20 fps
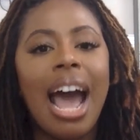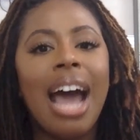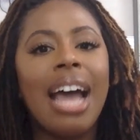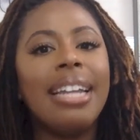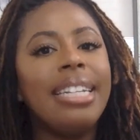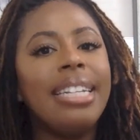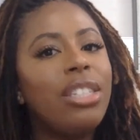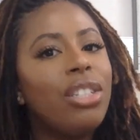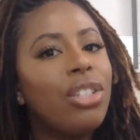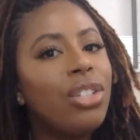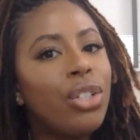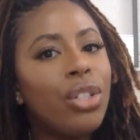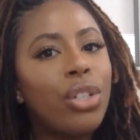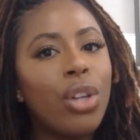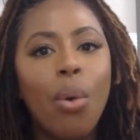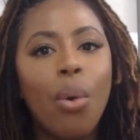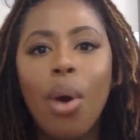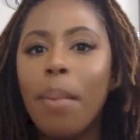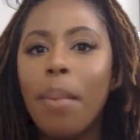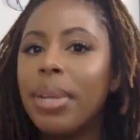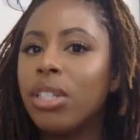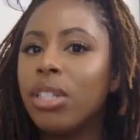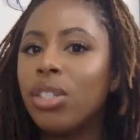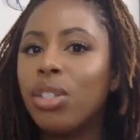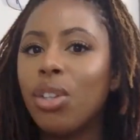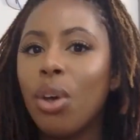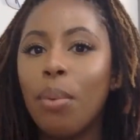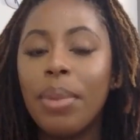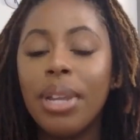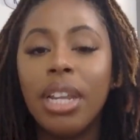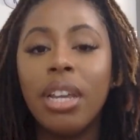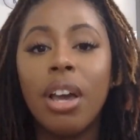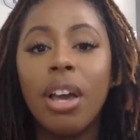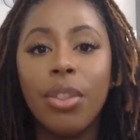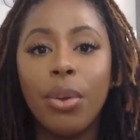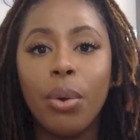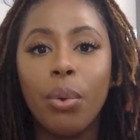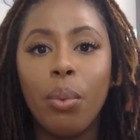I need to show up in so many other